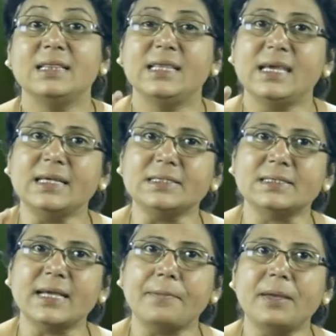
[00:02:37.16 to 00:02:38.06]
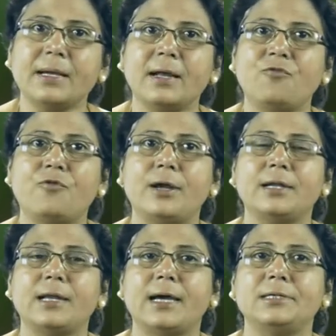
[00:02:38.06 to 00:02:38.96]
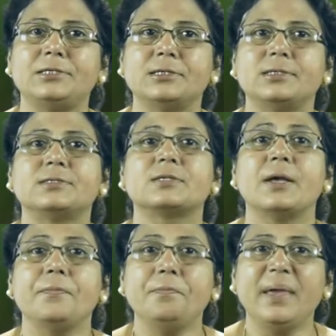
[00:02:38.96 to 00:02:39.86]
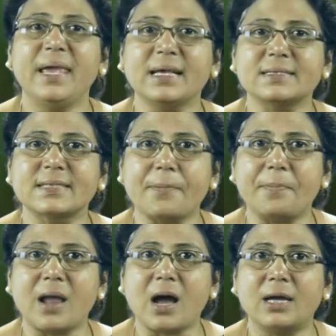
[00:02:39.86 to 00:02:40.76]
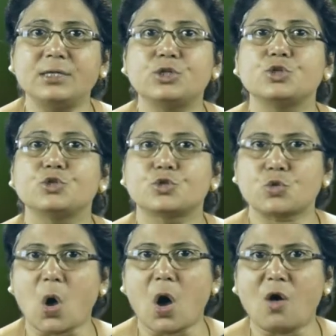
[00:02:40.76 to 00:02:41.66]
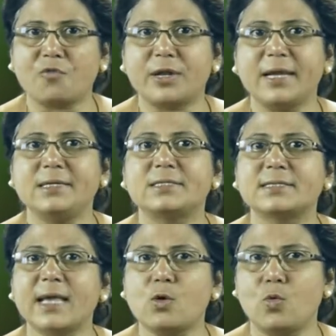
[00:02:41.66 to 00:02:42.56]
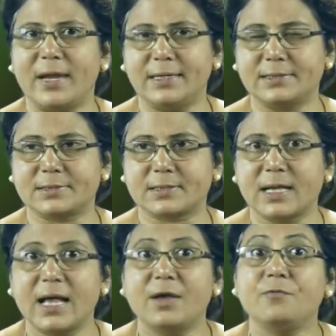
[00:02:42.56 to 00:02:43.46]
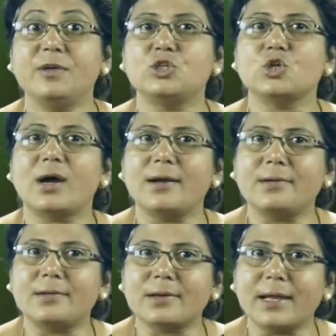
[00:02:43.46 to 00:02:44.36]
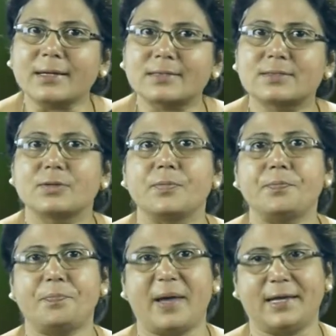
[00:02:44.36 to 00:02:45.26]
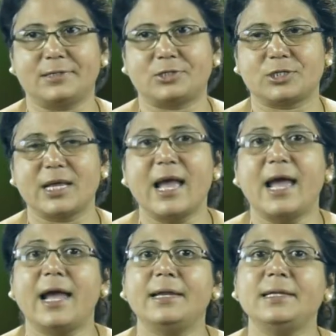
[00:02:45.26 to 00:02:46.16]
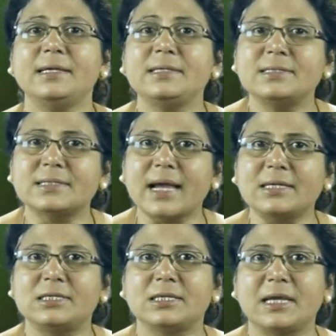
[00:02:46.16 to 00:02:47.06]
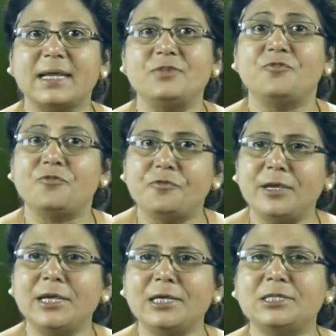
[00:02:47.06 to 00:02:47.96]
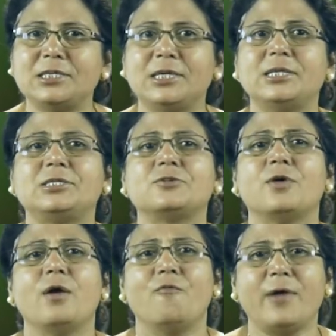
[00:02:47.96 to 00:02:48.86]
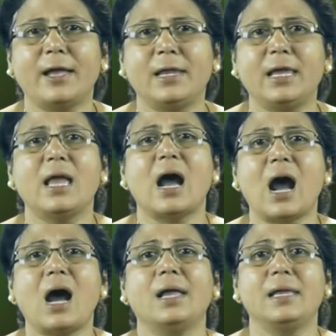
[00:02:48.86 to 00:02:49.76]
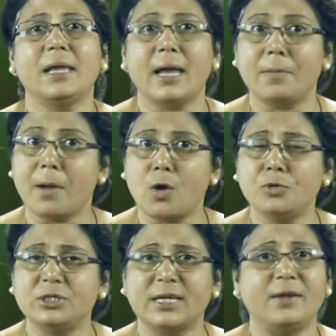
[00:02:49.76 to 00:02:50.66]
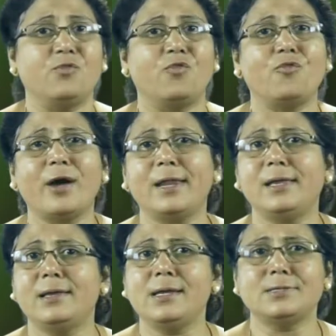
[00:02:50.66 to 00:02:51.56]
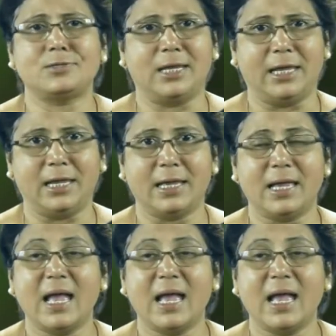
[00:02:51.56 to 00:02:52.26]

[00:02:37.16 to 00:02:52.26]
These chemical fertilizers makes the plant soft and succulent, which attracts pest, and insect can feed it very high amount and very easily.